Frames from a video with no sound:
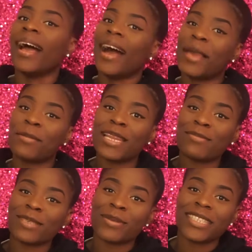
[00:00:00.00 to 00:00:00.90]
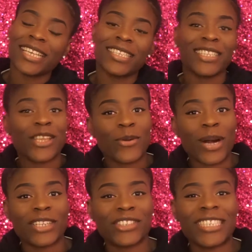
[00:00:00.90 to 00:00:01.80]
Hi, my name is Princess and you're
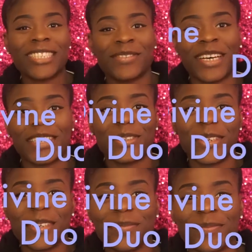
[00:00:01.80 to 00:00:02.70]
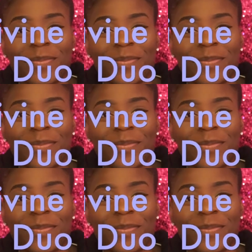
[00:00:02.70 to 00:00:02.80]
watching Divine Duo.